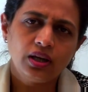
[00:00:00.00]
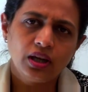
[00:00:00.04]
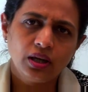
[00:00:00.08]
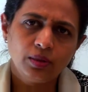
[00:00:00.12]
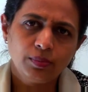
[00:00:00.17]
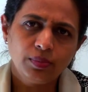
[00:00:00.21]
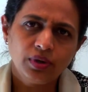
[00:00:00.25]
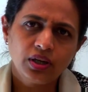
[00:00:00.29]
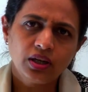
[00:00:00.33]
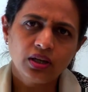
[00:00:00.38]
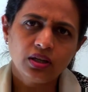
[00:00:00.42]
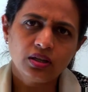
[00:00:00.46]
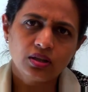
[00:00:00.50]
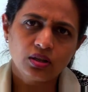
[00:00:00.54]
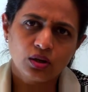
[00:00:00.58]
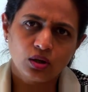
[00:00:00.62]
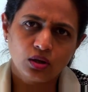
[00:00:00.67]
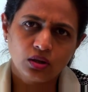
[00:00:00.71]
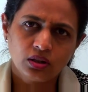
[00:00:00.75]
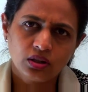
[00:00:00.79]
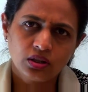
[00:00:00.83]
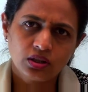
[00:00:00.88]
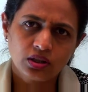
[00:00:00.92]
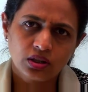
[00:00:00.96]
diabetes,
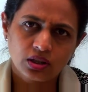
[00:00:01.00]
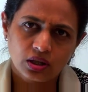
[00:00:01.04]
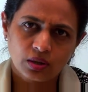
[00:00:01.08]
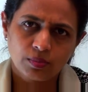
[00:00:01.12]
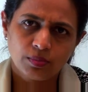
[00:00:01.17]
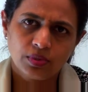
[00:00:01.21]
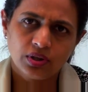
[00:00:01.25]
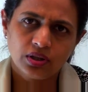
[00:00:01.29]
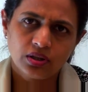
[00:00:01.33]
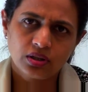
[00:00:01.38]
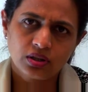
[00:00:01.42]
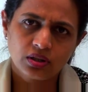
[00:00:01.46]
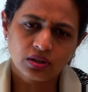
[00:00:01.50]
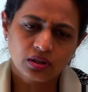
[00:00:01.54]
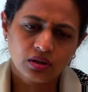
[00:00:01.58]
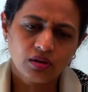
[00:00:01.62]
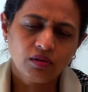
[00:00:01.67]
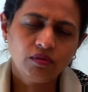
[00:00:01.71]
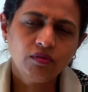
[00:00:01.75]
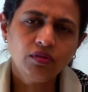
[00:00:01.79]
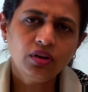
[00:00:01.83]
all these troubles,